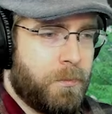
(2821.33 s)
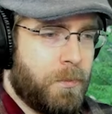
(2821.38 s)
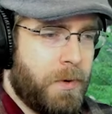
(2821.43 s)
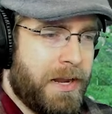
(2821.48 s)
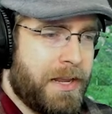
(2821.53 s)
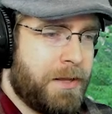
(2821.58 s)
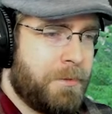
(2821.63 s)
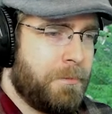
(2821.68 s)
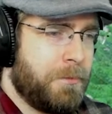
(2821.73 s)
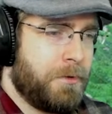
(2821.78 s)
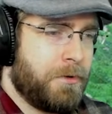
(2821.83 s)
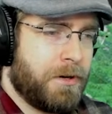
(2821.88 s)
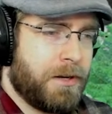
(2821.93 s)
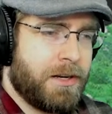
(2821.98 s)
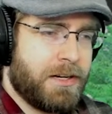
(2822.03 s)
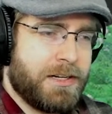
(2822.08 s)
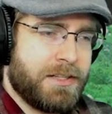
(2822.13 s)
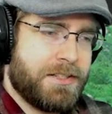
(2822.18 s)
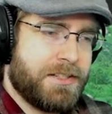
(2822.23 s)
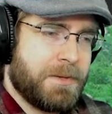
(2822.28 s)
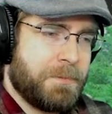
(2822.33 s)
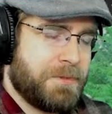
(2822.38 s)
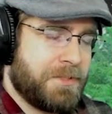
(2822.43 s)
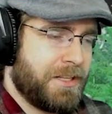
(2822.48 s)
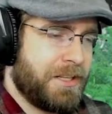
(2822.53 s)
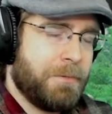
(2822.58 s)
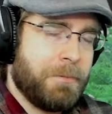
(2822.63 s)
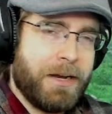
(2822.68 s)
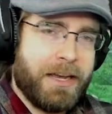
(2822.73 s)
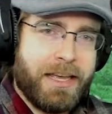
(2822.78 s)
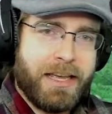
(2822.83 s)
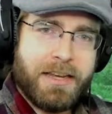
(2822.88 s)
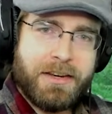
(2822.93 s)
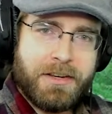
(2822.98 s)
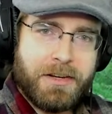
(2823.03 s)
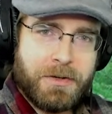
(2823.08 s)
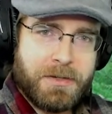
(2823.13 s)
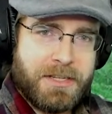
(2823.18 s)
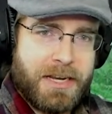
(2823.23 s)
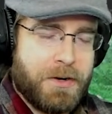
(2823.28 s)
way more concepts than my
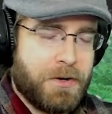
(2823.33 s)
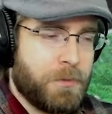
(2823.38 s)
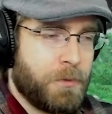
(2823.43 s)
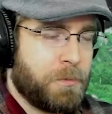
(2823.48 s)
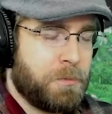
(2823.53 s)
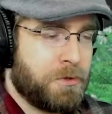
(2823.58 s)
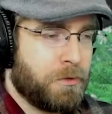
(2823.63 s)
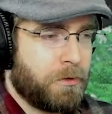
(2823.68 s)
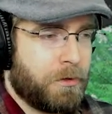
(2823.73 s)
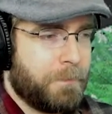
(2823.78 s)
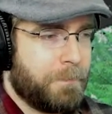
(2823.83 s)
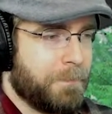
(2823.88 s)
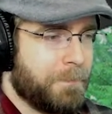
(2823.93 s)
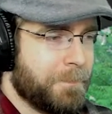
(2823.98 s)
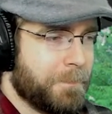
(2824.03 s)
head knows how to absorb.